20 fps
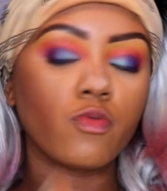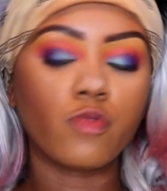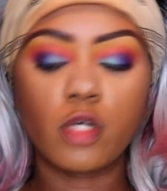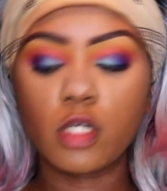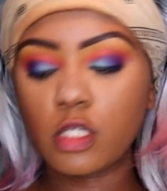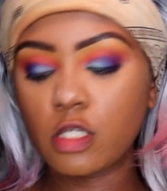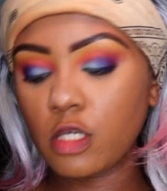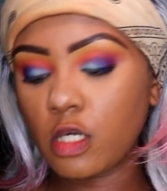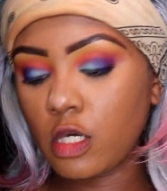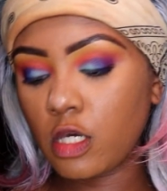
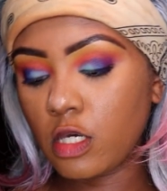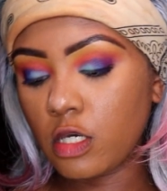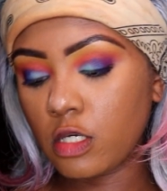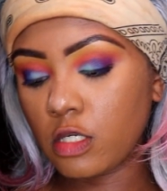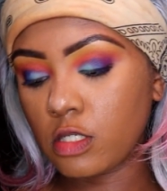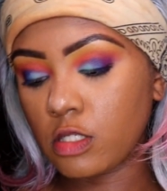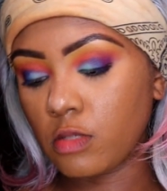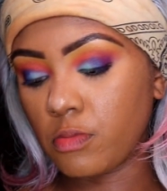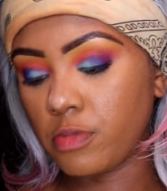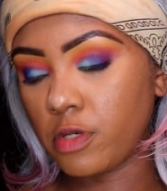This
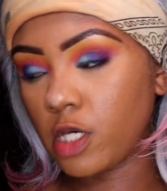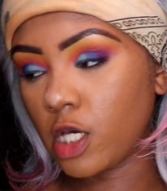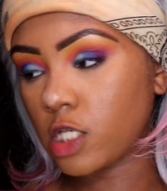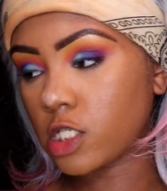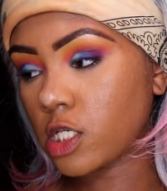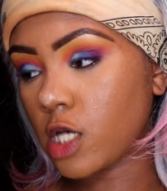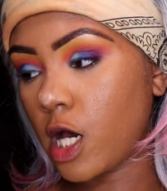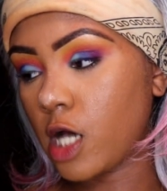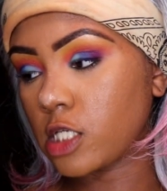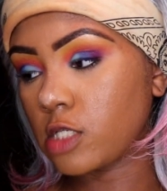is the
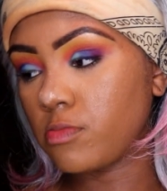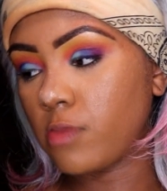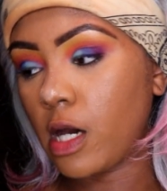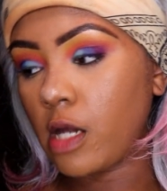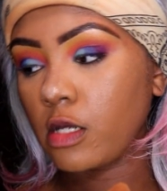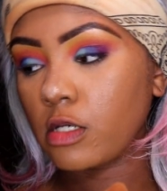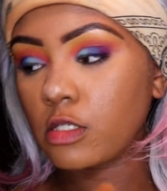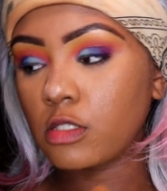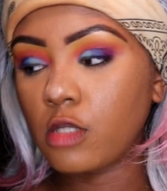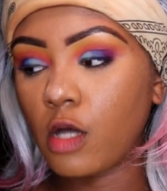BH
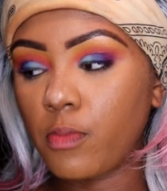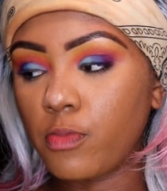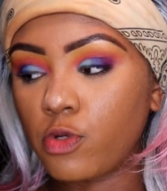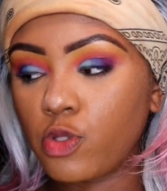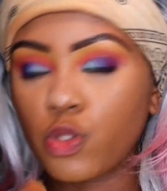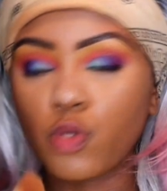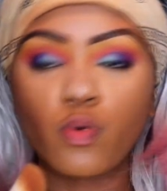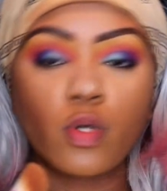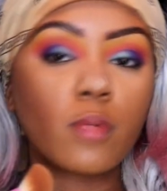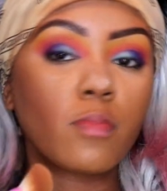Cosmetics number
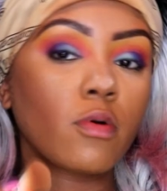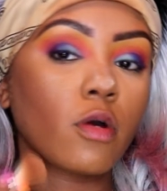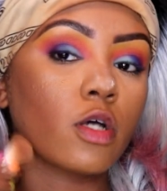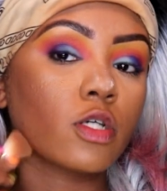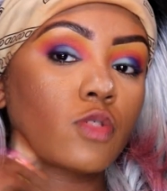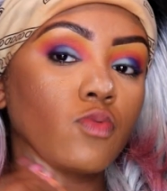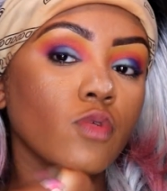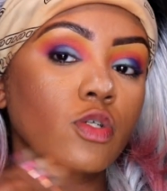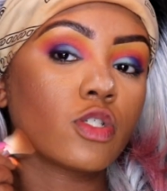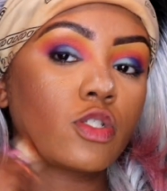3
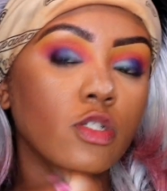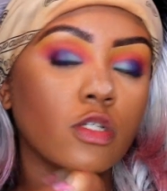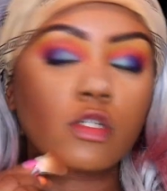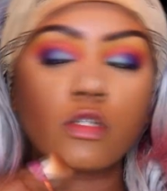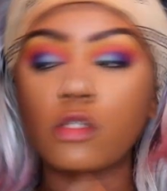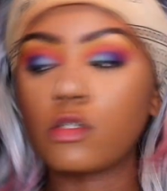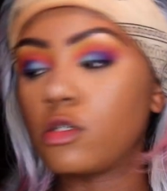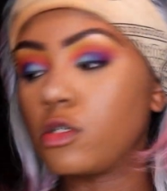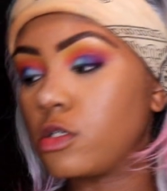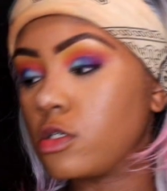brush, which
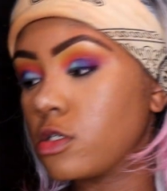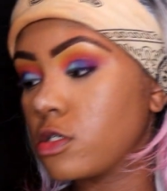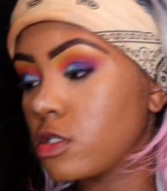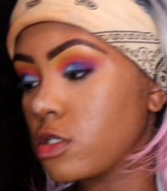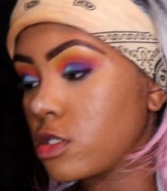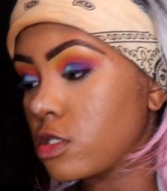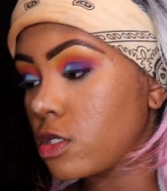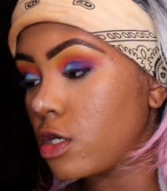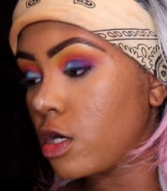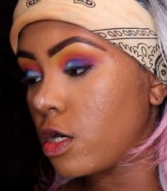
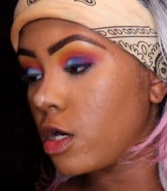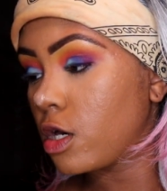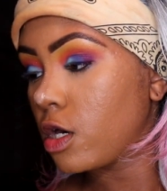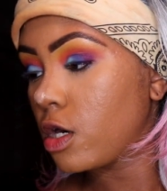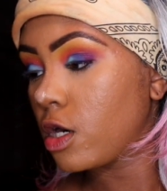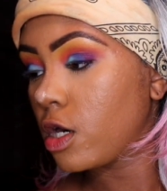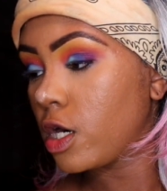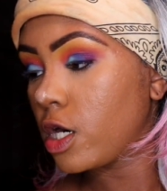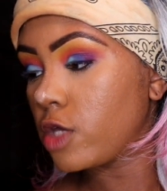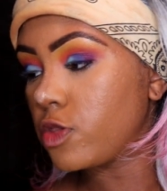is
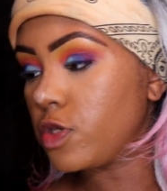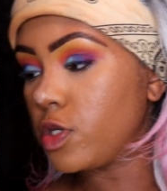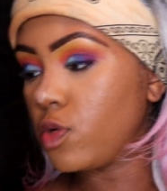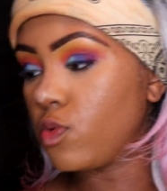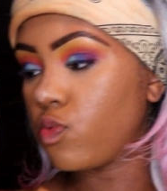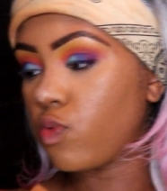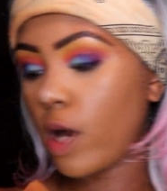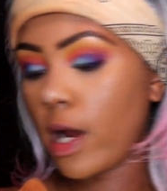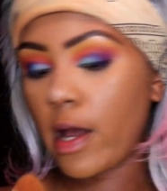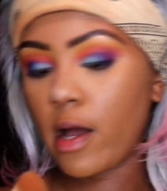the
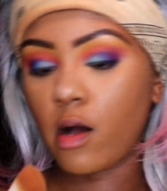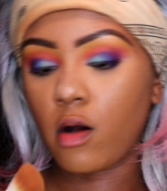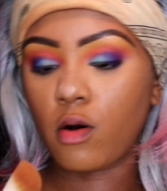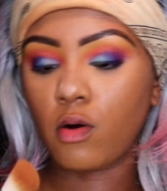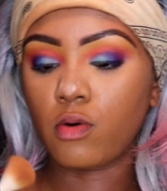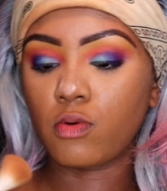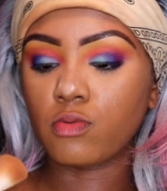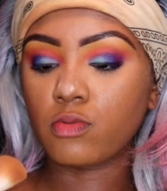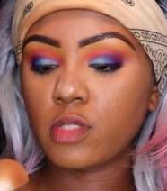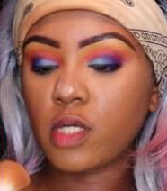
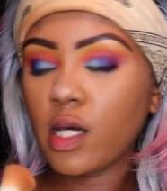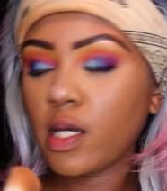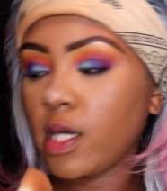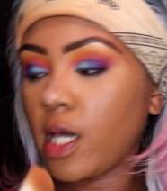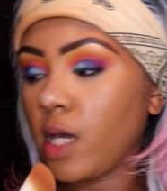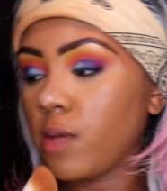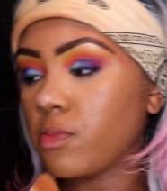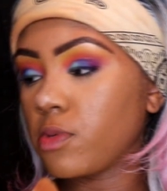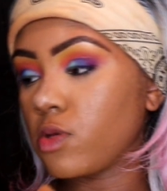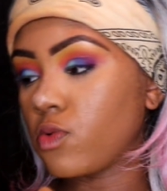round, that
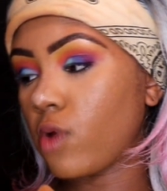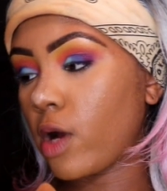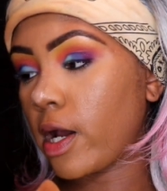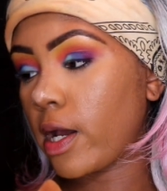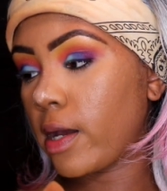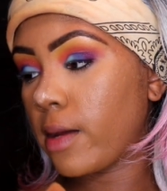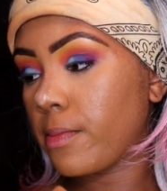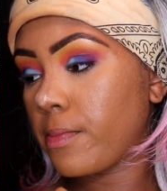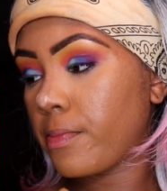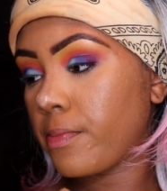can't be
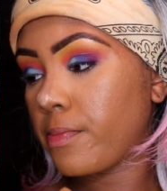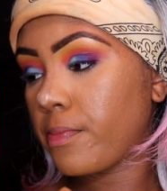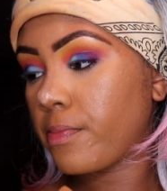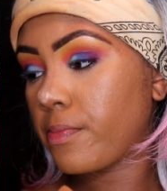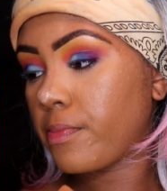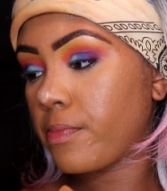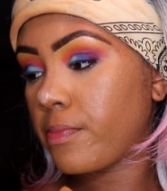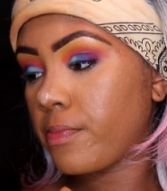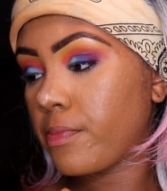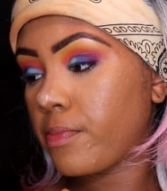right.
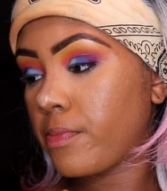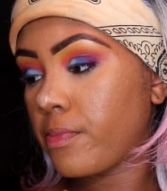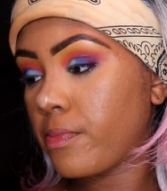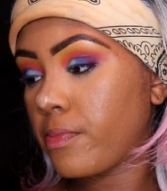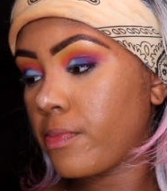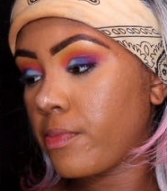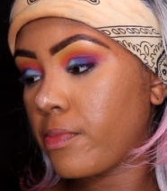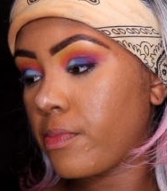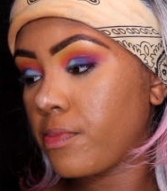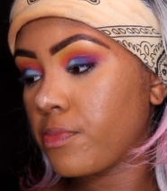
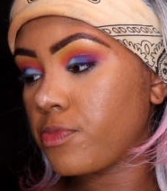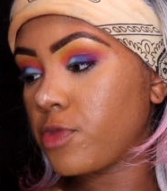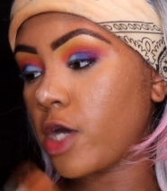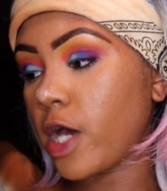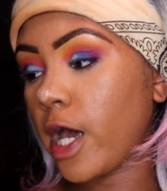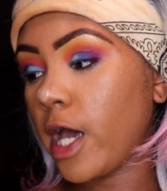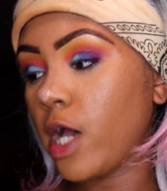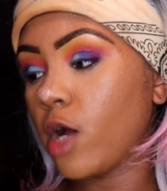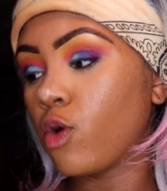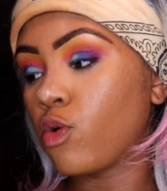The
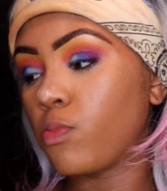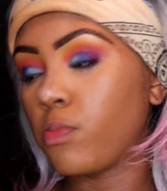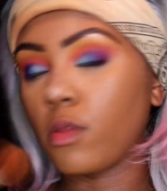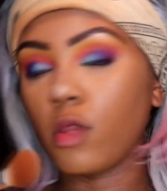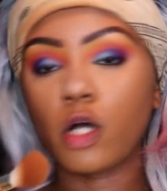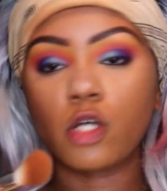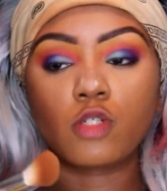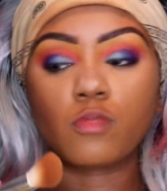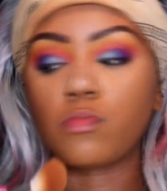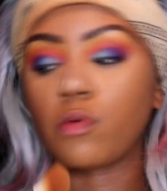angled
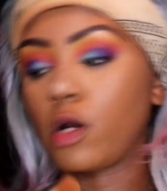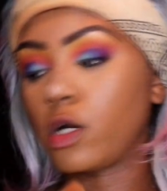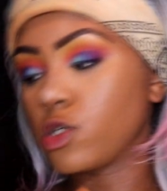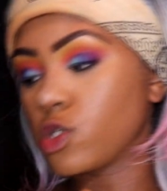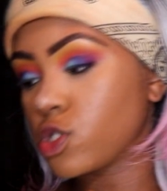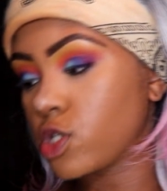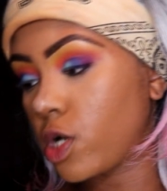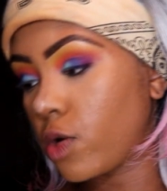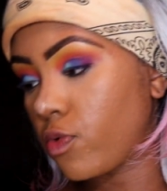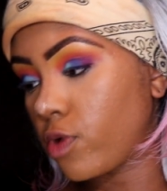blush
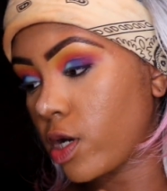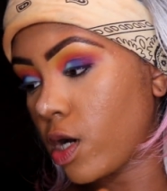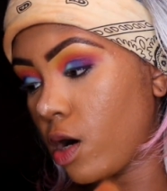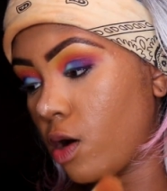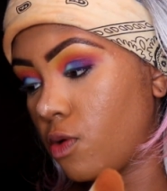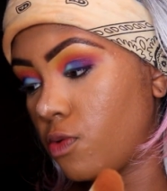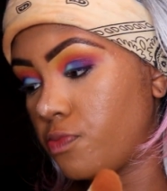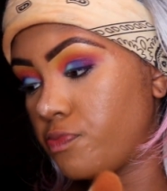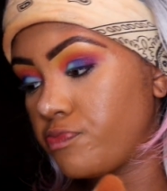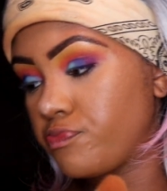brush, there we
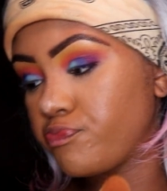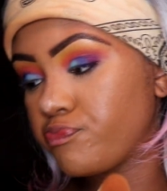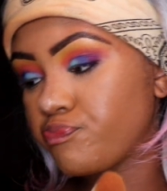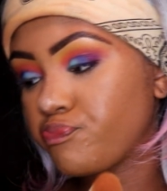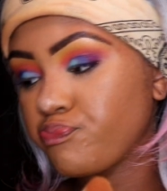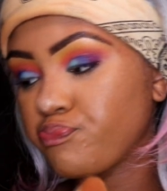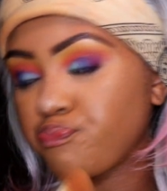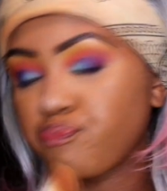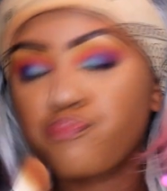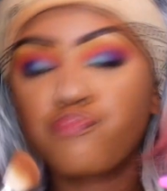go.
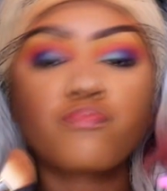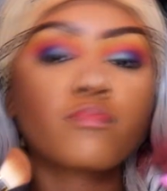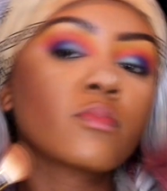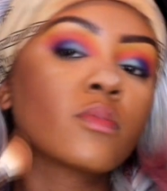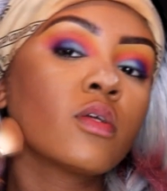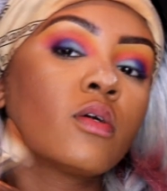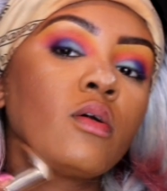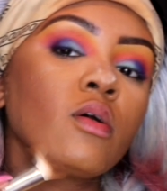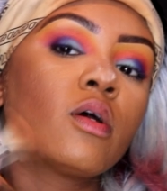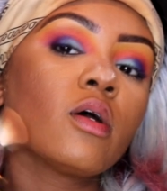
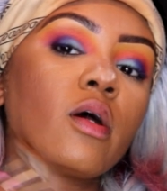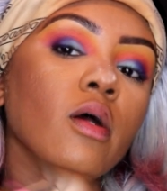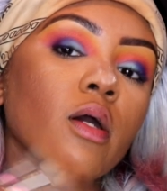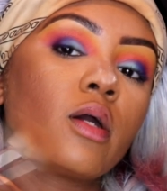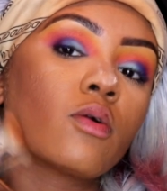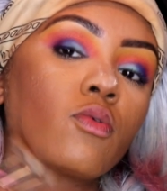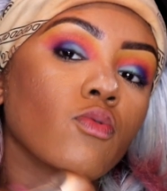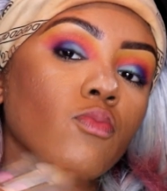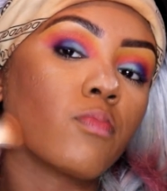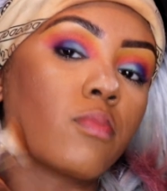
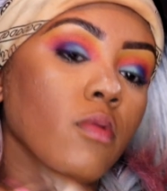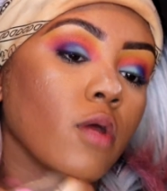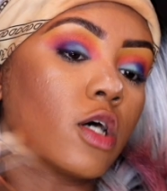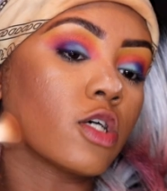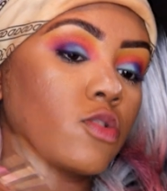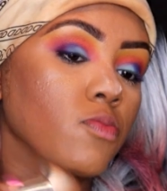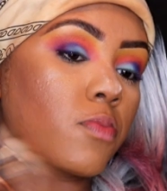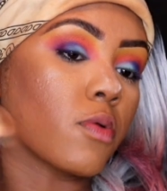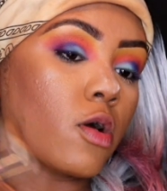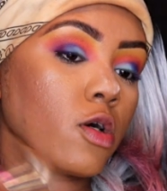Angled
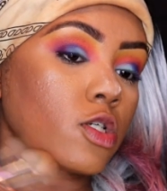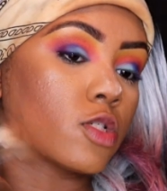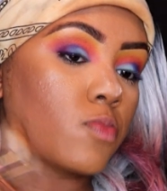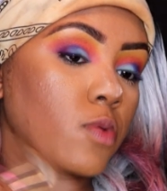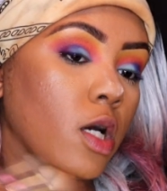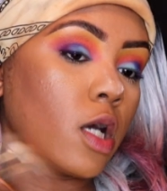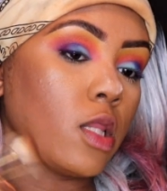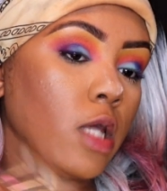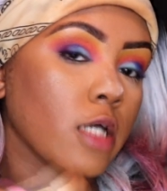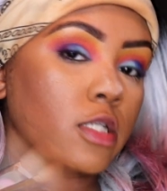blush brush,
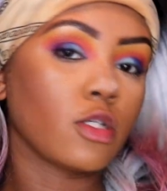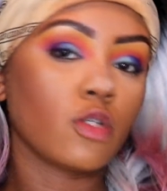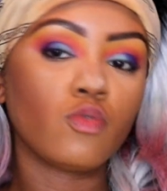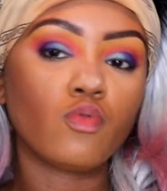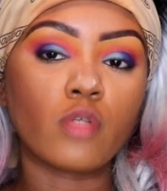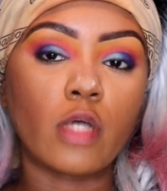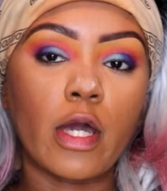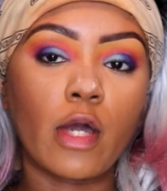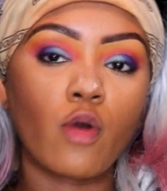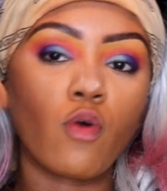but I like to
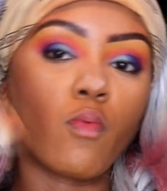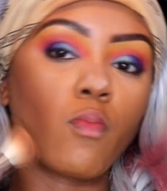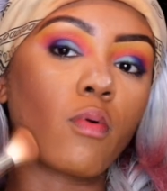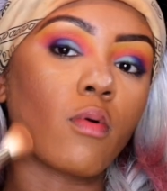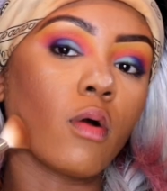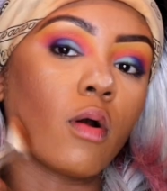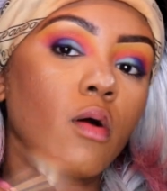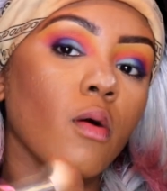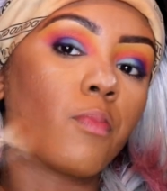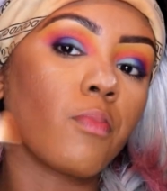use
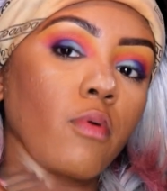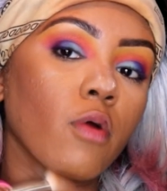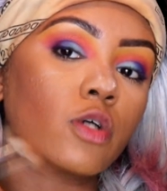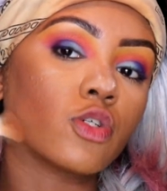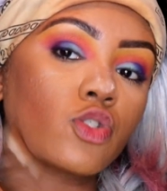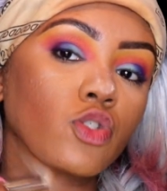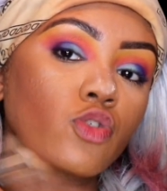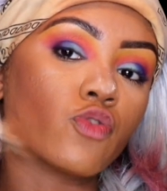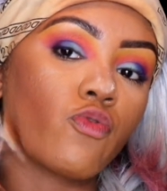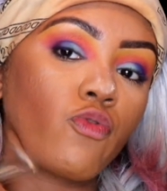angled
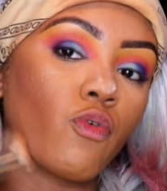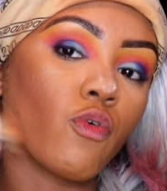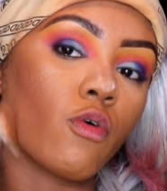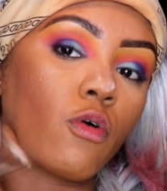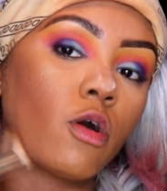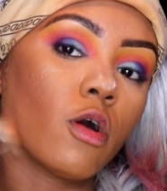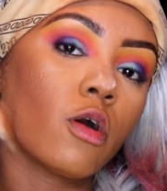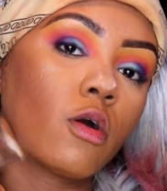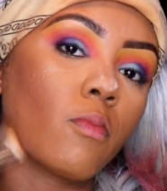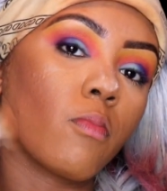brushes
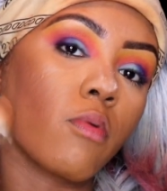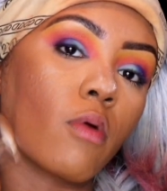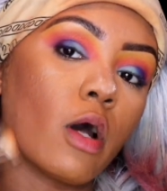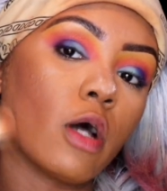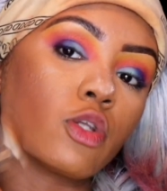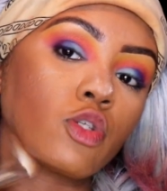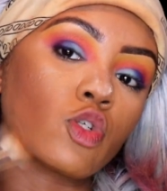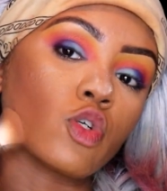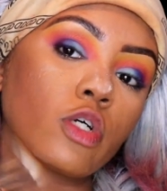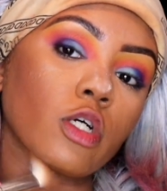for
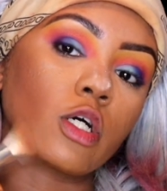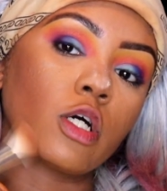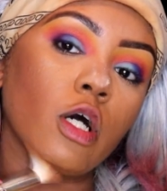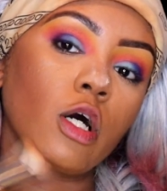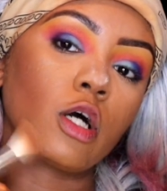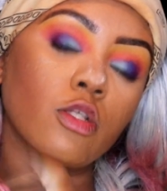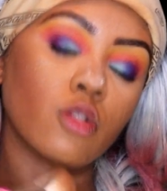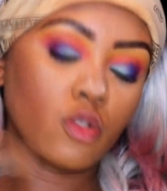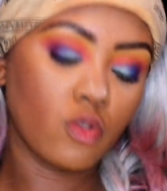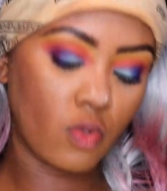bronzer and
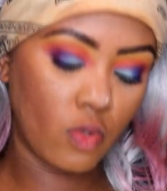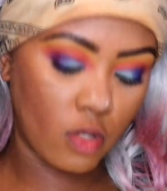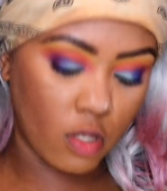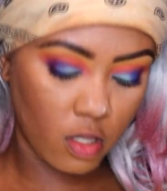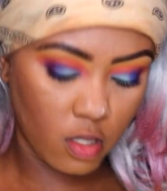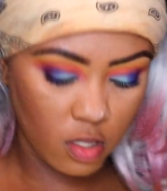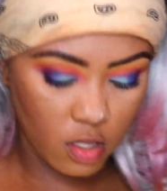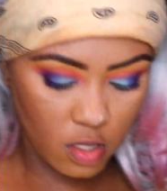contour.